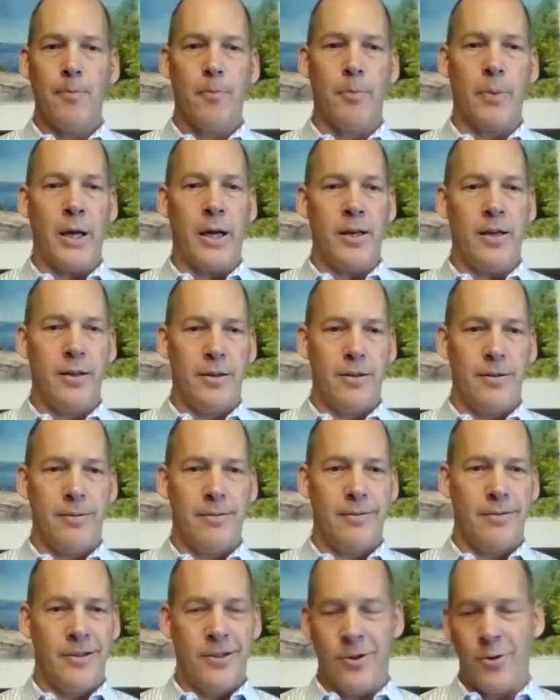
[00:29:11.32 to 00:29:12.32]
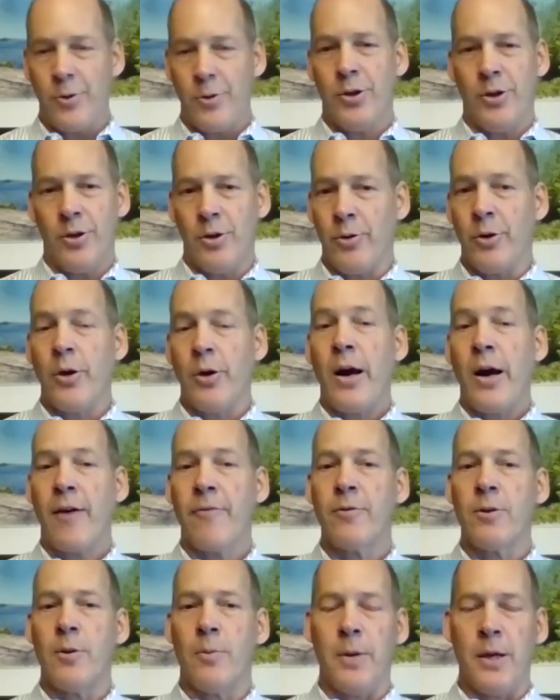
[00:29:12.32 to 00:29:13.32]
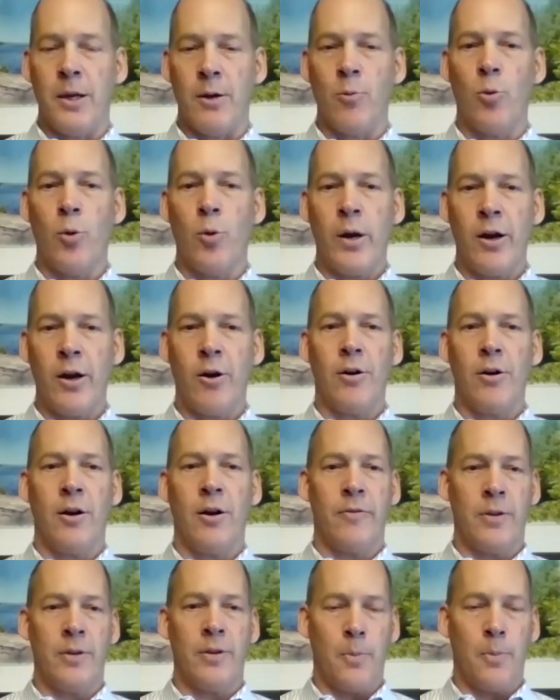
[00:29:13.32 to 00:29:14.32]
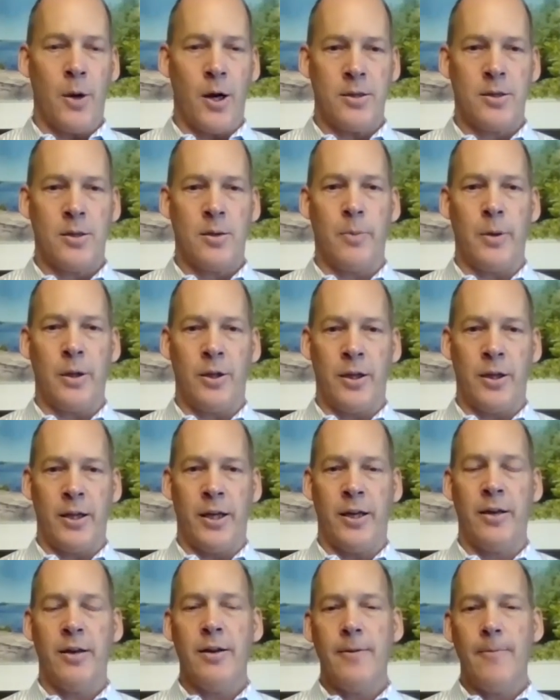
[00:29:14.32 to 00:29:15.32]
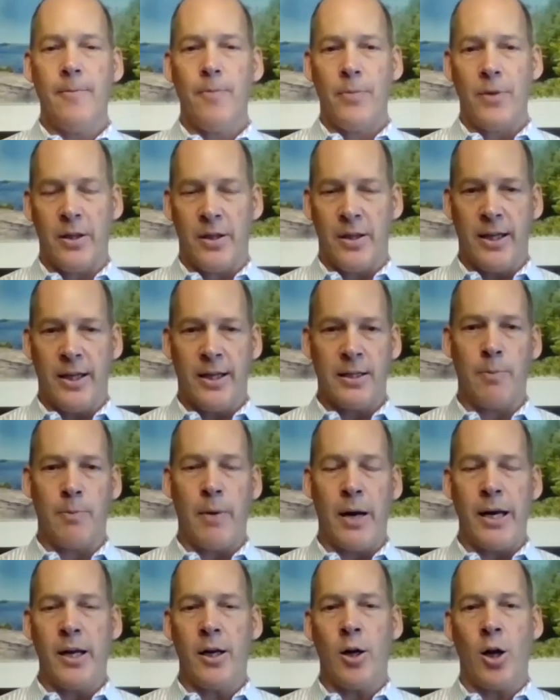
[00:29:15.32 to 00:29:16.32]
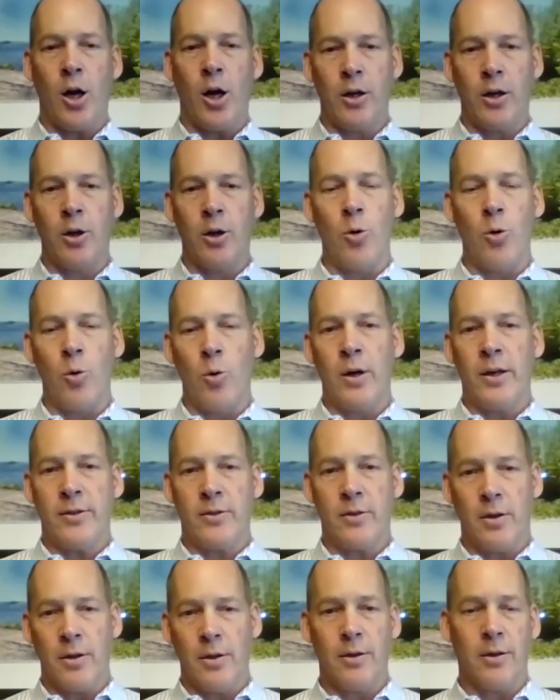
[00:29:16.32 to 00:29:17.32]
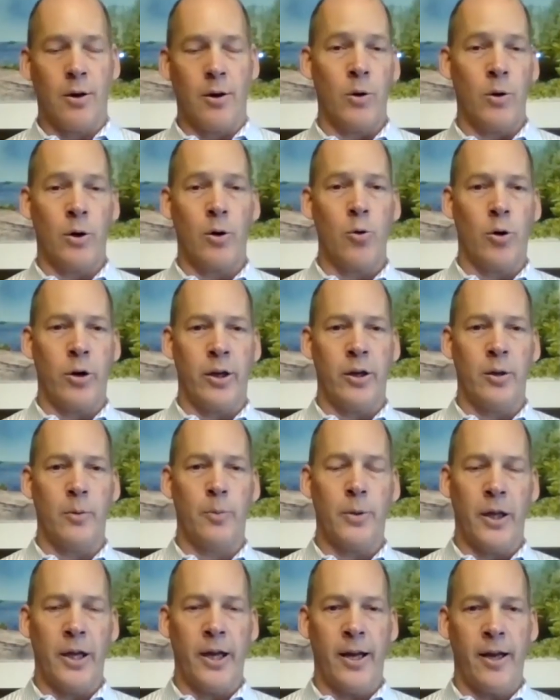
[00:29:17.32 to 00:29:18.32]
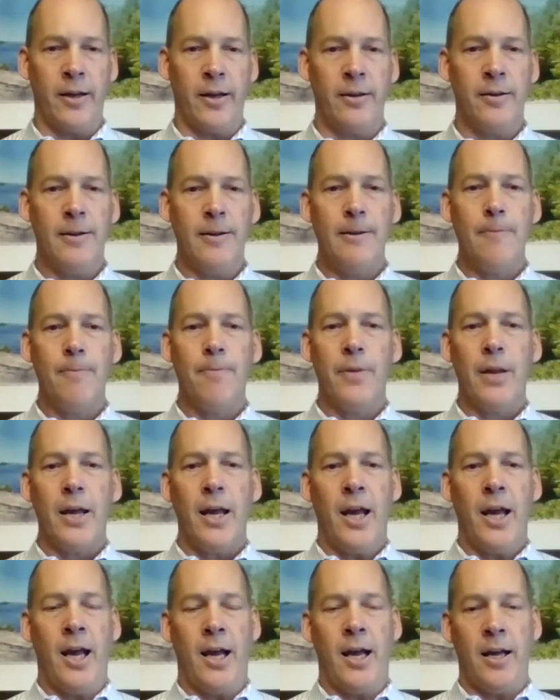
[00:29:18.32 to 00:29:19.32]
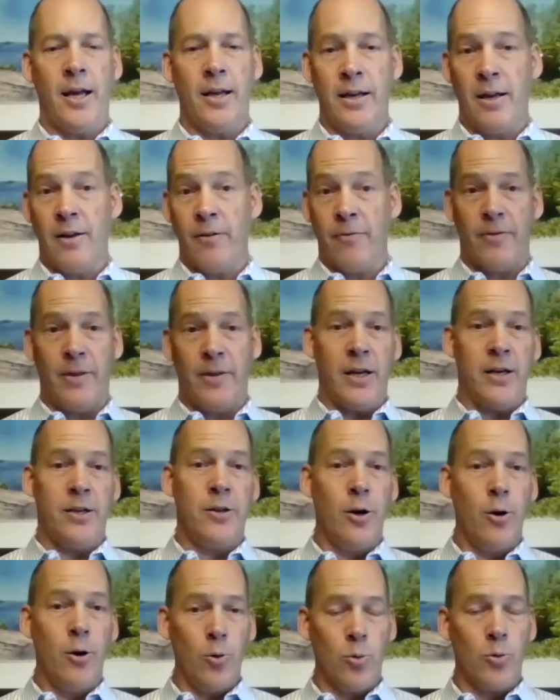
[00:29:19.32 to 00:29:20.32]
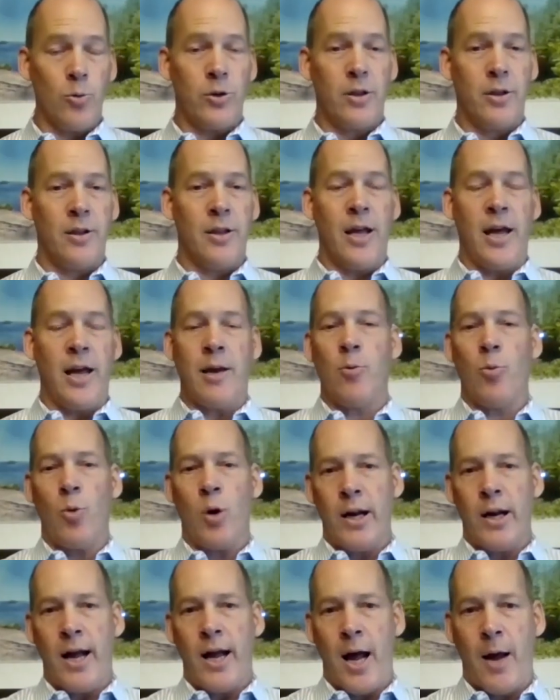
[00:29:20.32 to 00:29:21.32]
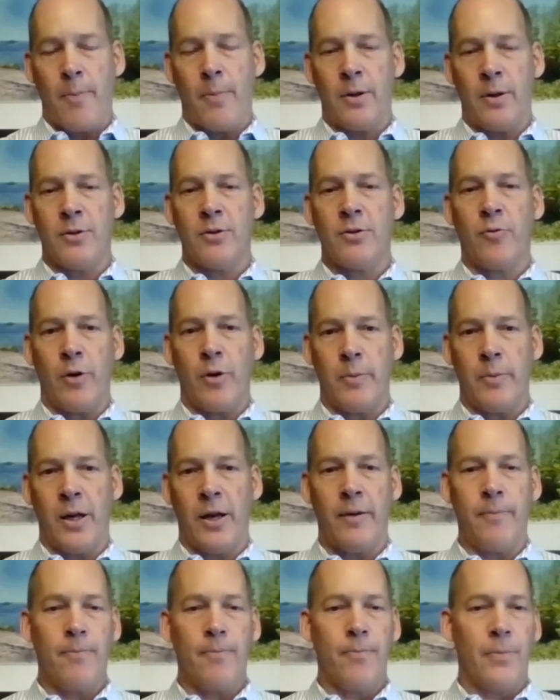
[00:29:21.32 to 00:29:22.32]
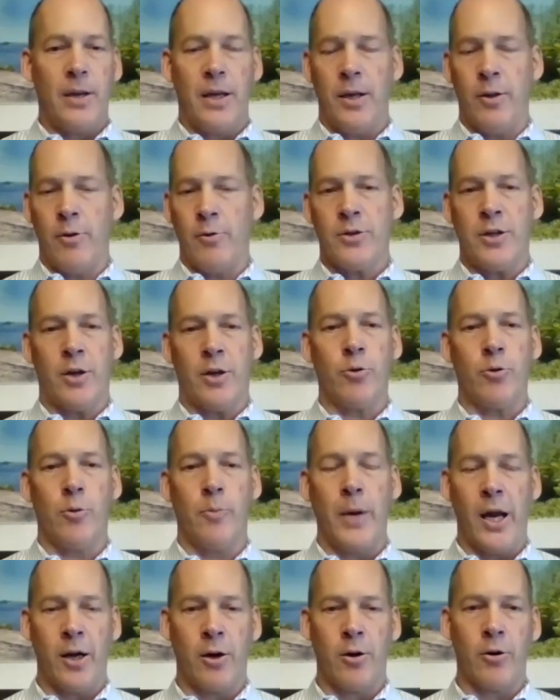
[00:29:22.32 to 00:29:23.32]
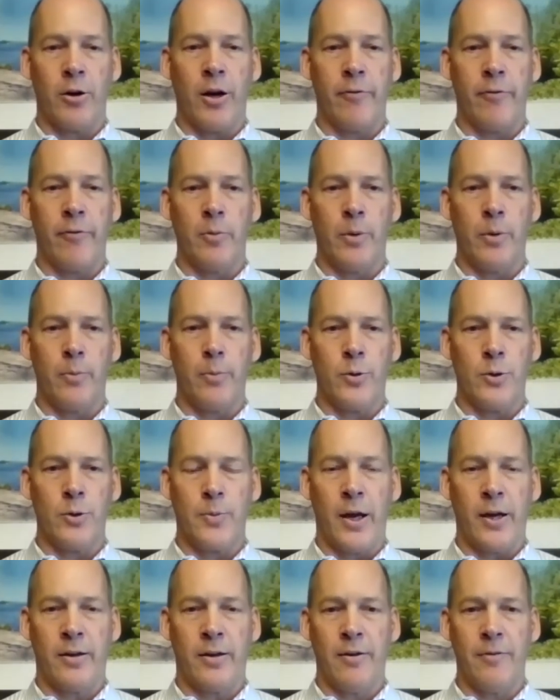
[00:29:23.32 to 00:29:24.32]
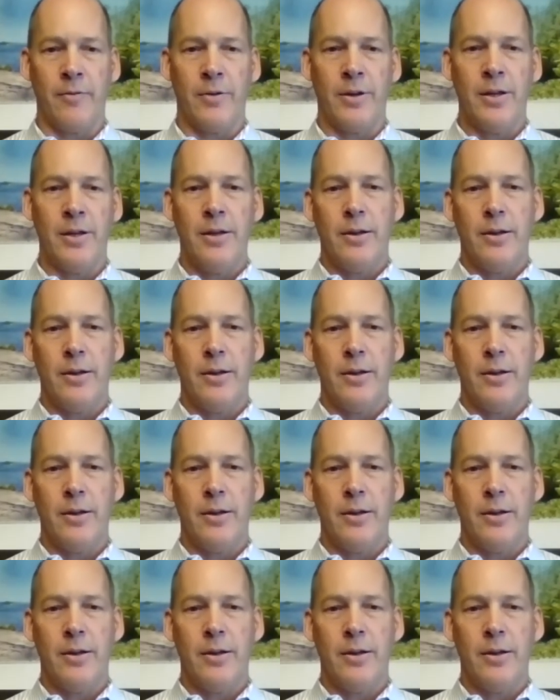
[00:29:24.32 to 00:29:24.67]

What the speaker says: but you have to be aware of the possibility that things might not go according to plan. And if they don't, then what happens from a either central bank or government perspective?